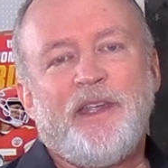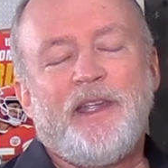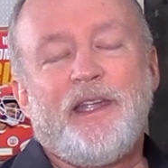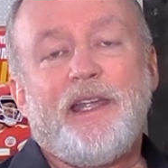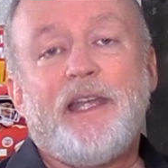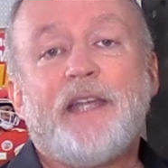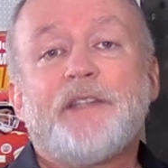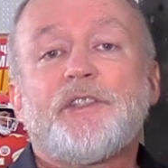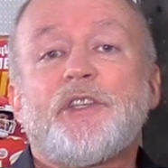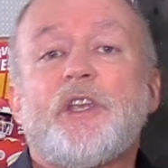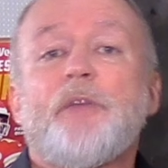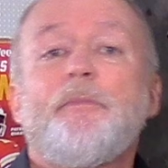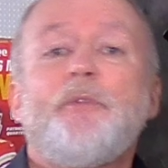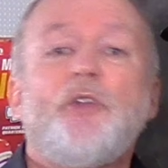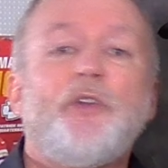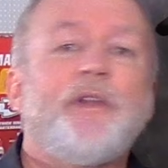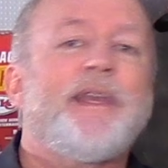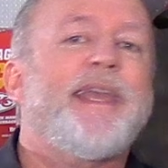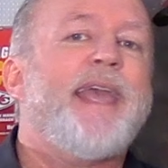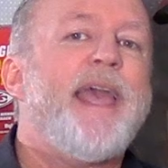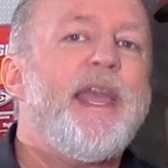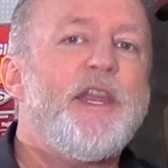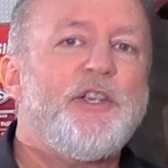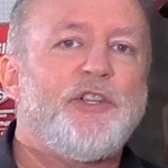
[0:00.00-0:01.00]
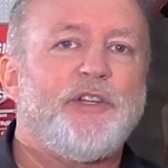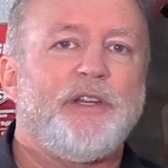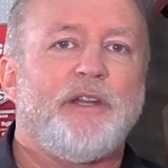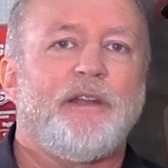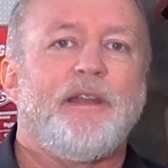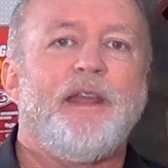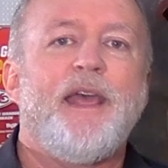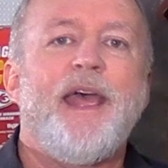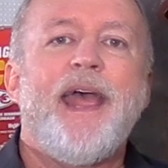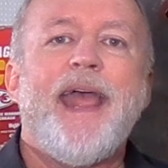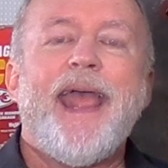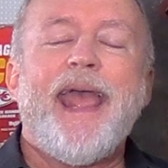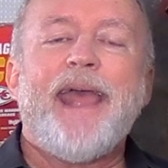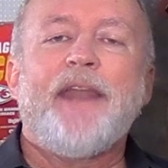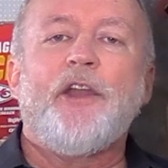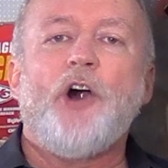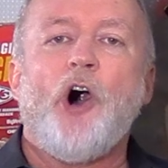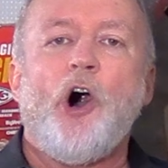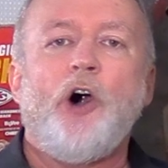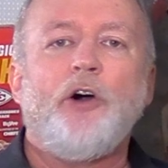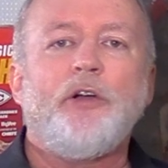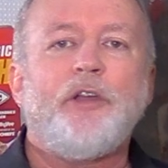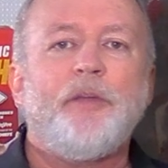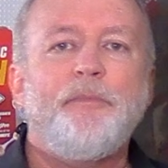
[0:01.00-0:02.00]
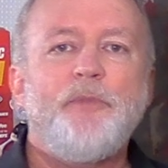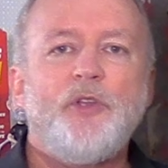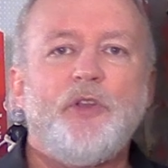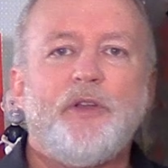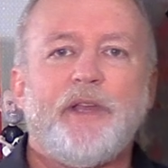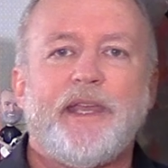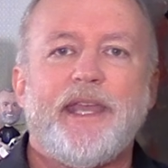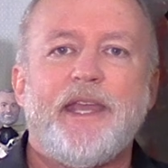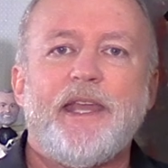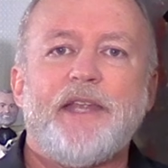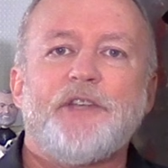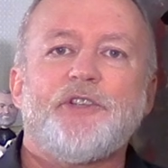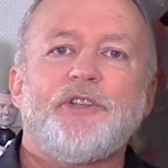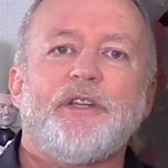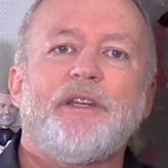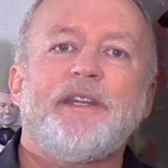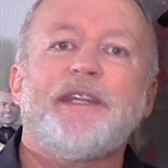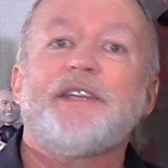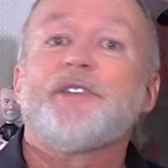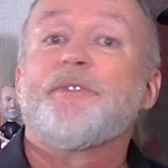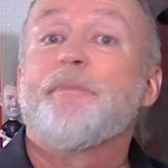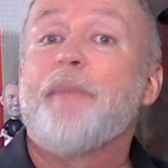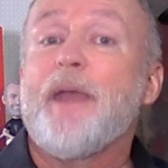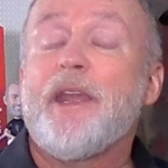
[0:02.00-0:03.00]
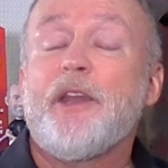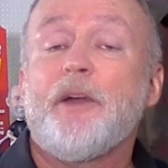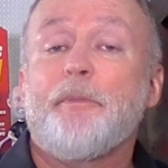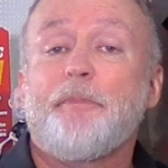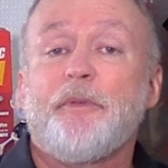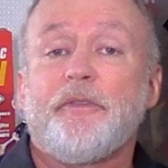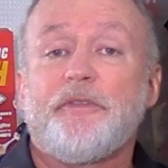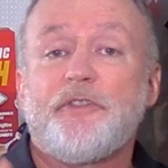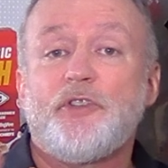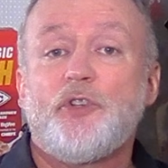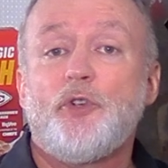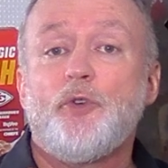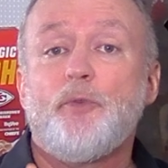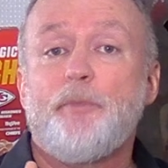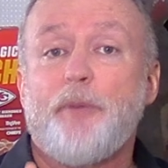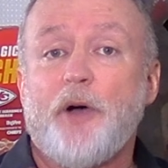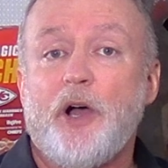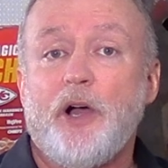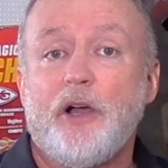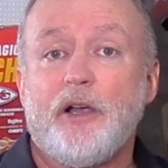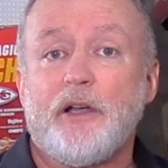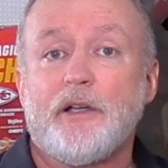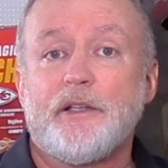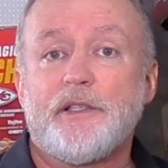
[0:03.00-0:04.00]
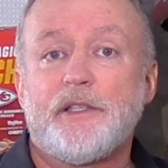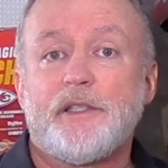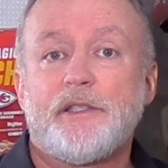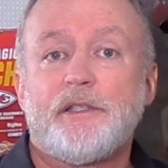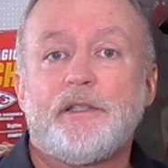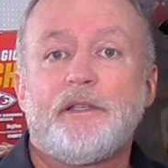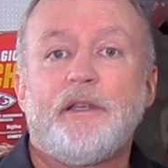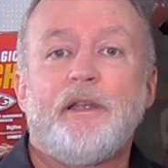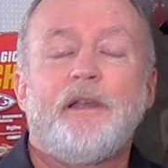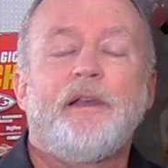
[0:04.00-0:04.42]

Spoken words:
It's communication, and all communication is made up of 2 parts: